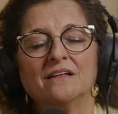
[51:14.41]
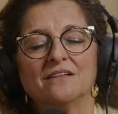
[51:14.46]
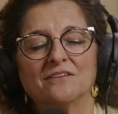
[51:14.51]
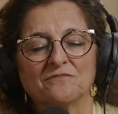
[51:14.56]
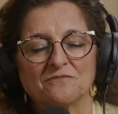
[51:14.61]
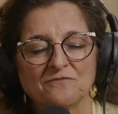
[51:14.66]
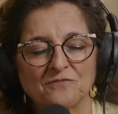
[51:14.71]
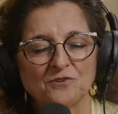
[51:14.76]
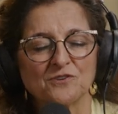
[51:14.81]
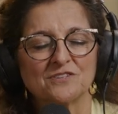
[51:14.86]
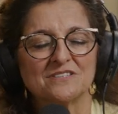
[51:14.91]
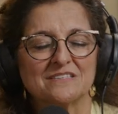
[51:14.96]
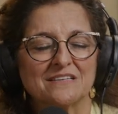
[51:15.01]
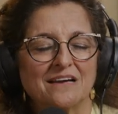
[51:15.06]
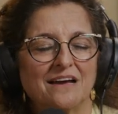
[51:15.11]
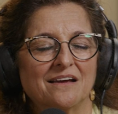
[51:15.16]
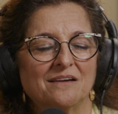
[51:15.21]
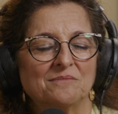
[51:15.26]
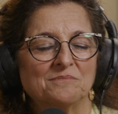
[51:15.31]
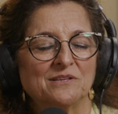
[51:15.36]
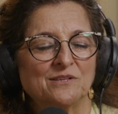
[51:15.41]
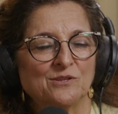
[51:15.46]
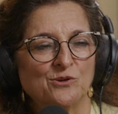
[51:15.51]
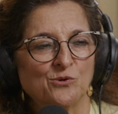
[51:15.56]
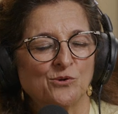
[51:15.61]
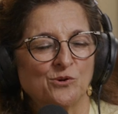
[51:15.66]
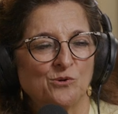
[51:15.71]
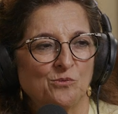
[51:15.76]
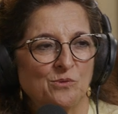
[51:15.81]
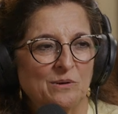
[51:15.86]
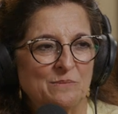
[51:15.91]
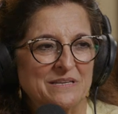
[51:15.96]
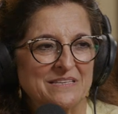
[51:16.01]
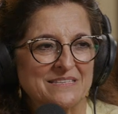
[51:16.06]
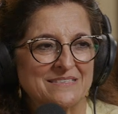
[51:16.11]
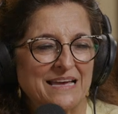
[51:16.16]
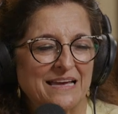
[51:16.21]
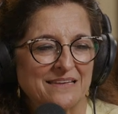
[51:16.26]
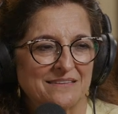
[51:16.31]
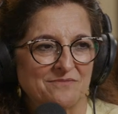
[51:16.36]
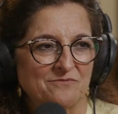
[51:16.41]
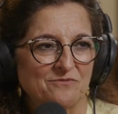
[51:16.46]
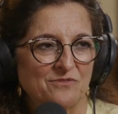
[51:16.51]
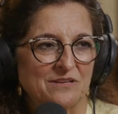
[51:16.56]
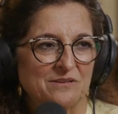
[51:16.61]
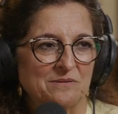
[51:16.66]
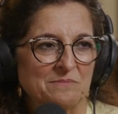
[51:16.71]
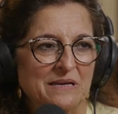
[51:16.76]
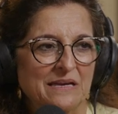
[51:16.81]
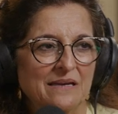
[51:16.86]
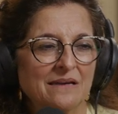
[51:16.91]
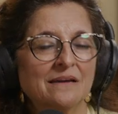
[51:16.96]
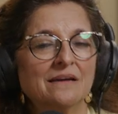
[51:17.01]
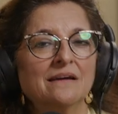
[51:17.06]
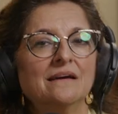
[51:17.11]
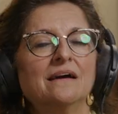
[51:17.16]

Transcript: the first time a local woman sat in front of me.